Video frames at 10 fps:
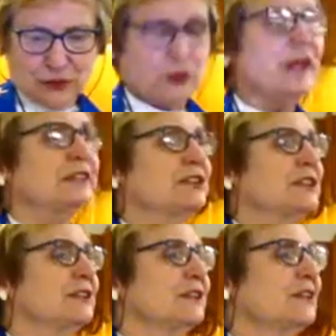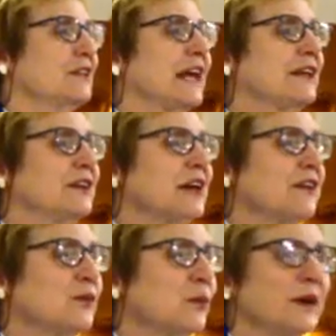dressed like
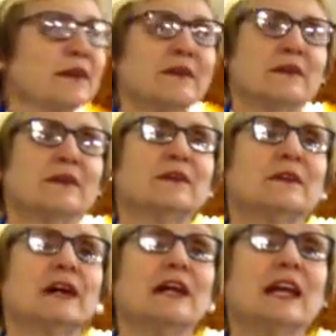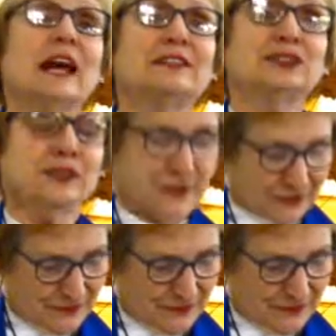another one, Elijah.